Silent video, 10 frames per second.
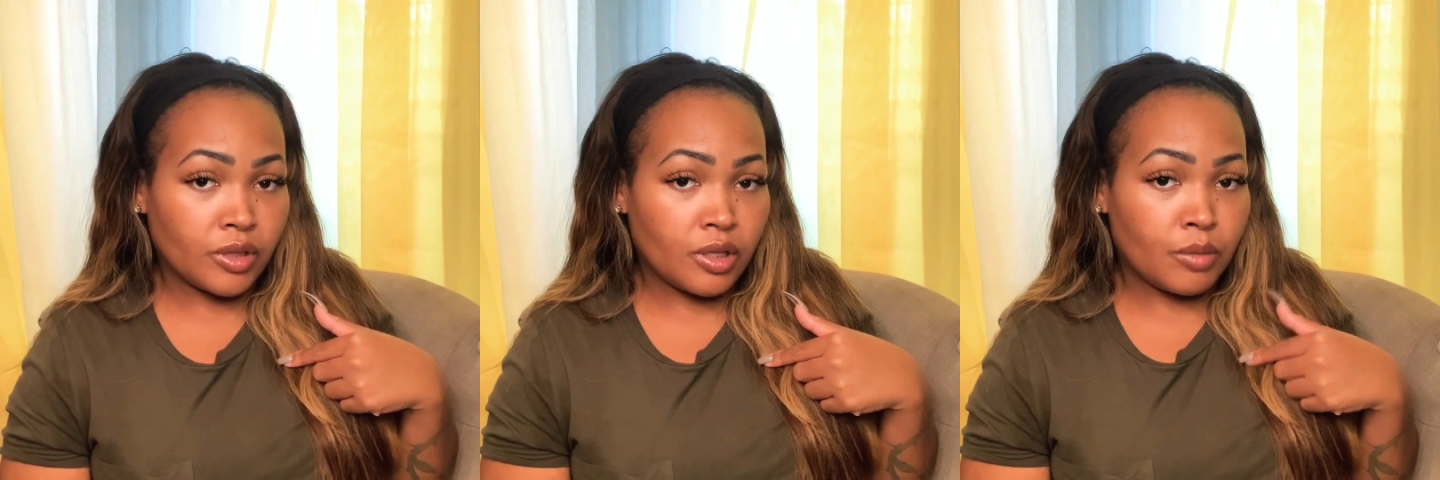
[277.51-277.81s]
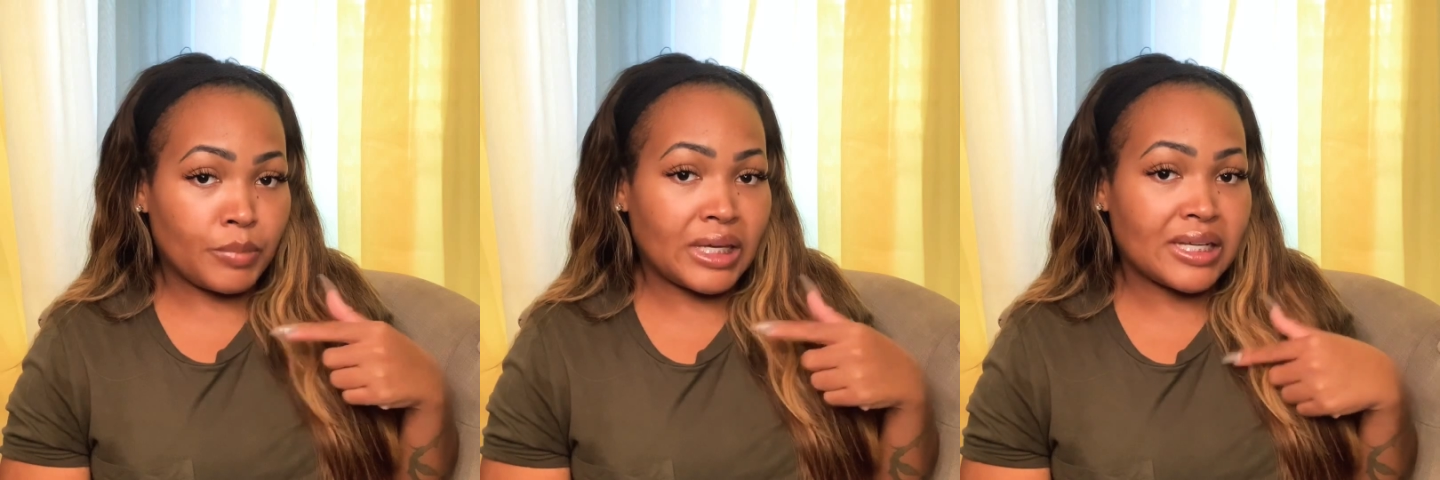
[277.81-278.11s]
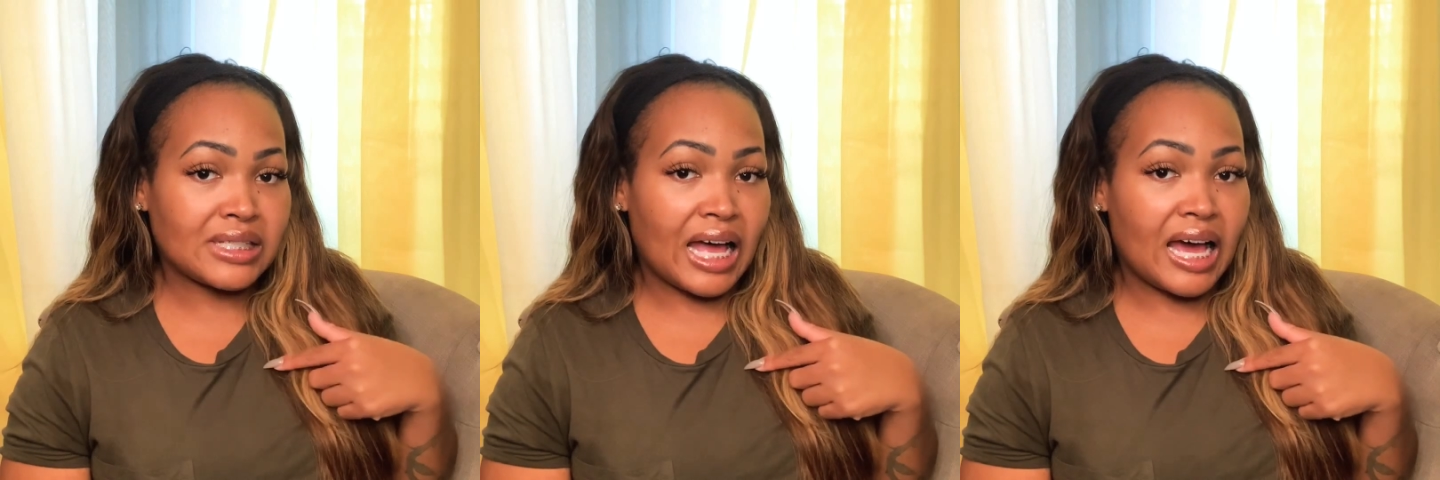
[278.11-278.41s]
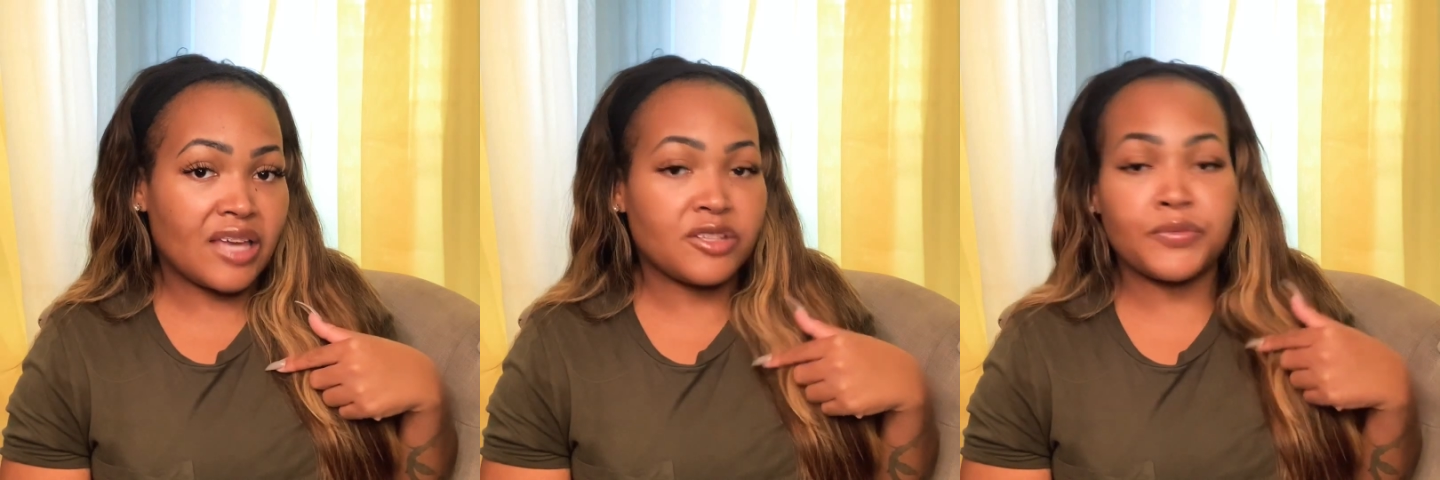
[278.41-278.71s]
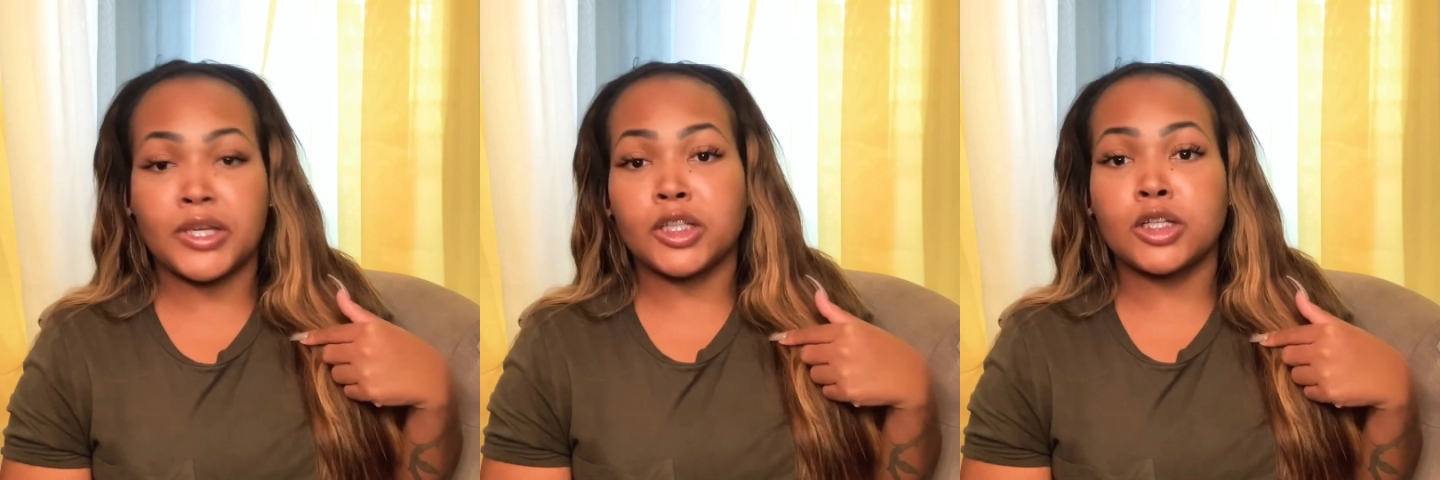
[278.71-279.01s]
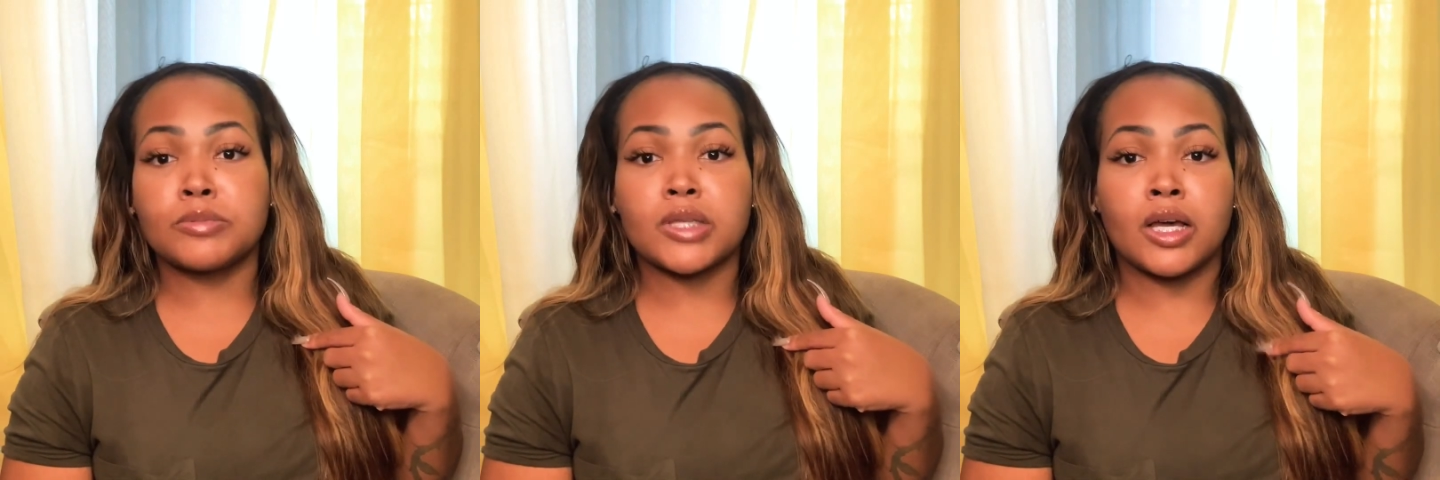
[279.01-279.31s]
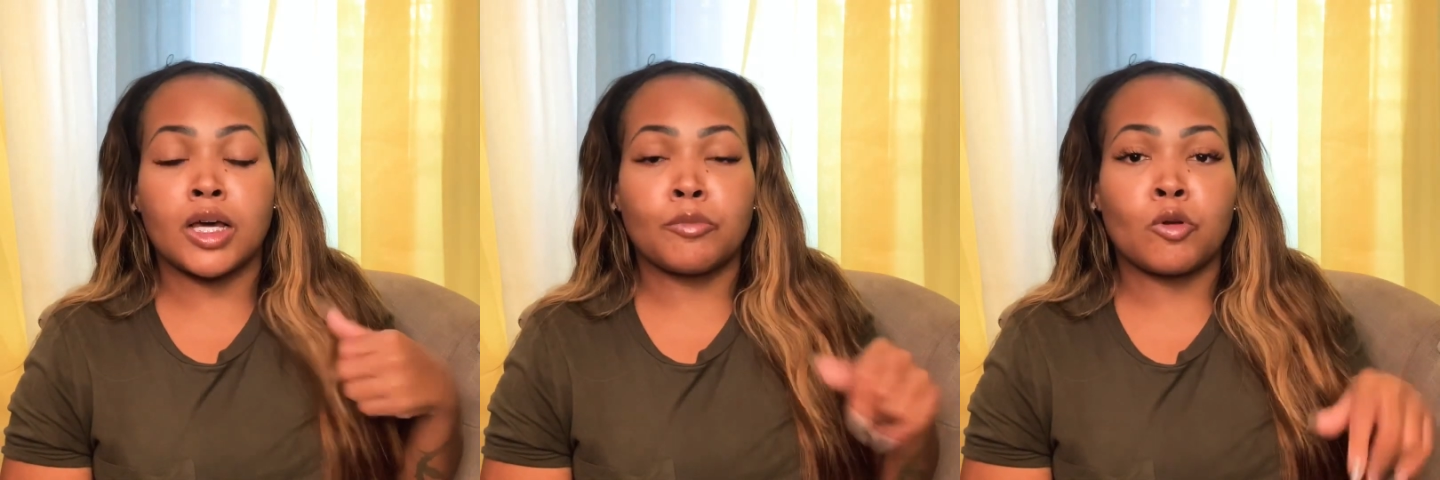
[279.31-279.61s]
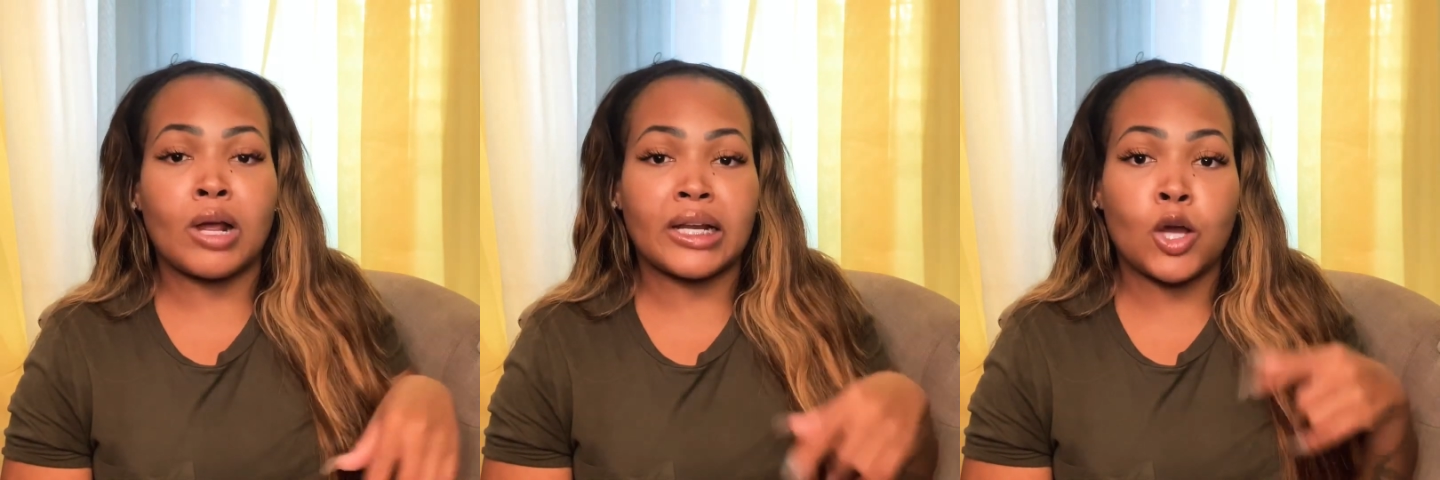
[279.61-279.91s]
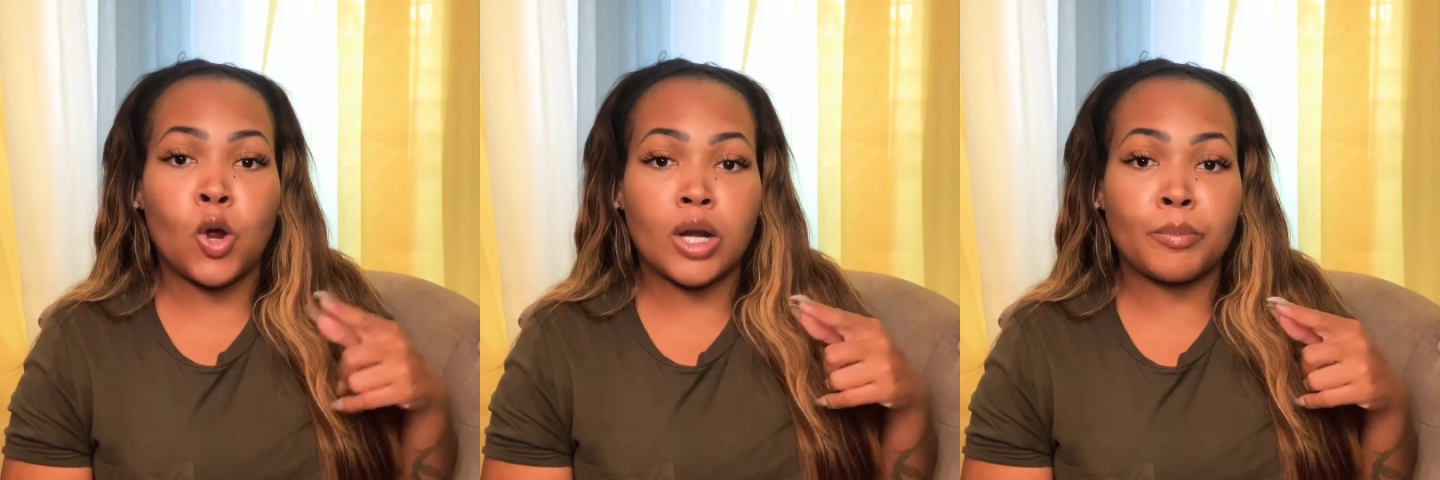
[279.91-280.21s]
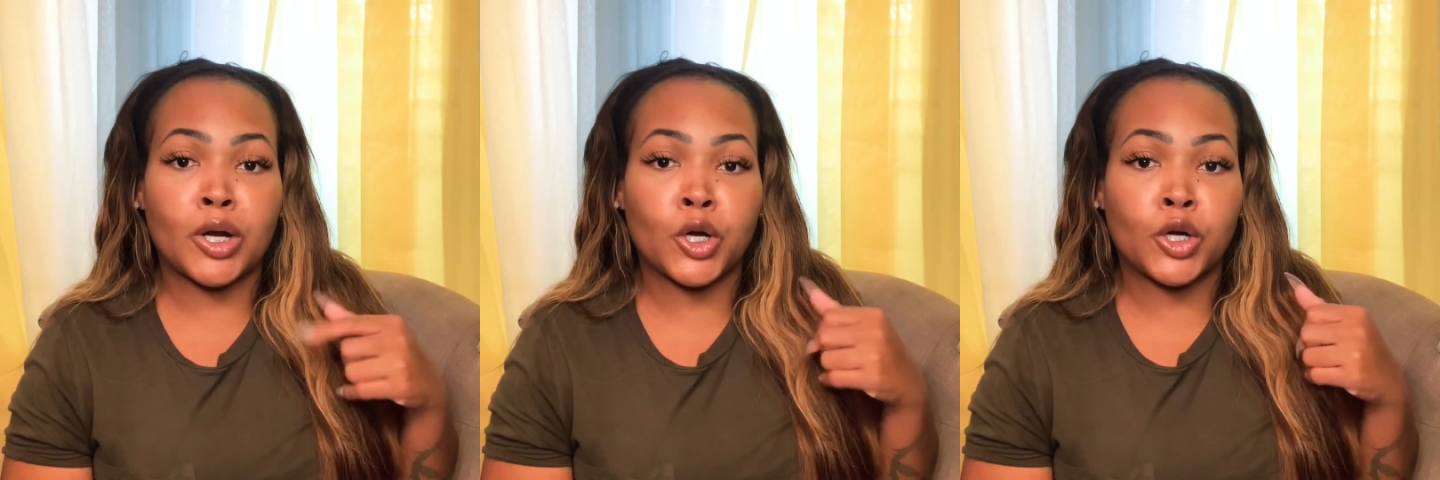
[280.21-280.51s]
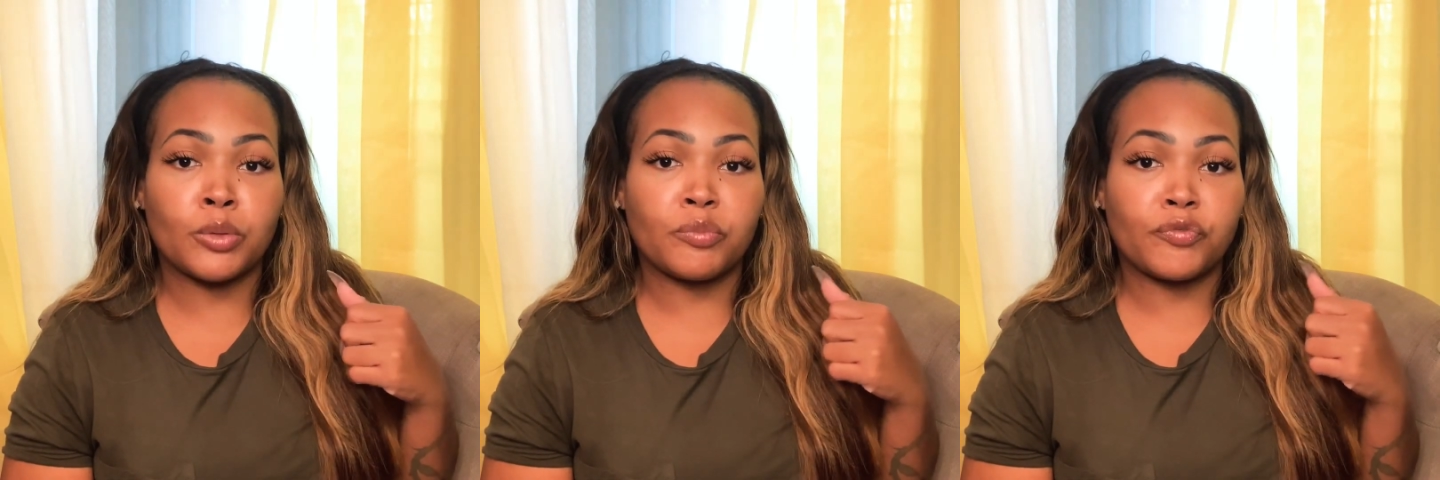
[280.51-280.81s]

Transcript: because I developed chronic heartburn